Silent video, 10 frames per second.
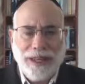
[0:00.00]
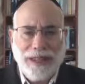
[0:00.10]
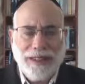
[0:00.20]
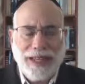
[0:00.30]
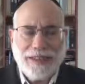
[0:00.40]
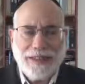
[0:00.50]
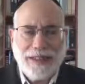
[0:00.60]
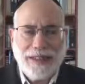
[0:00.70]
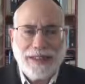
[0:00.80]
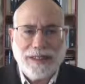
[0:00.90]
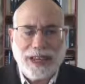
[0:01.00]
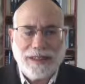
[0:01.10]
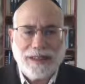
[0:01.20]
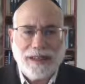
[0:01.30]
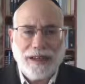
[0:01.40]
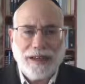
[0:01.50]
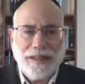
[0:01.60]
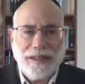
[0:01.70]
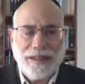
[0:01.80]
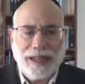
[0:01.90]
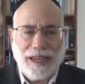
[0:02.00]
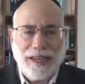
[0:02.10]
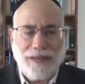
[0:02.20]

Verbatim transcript: and that's the death, the day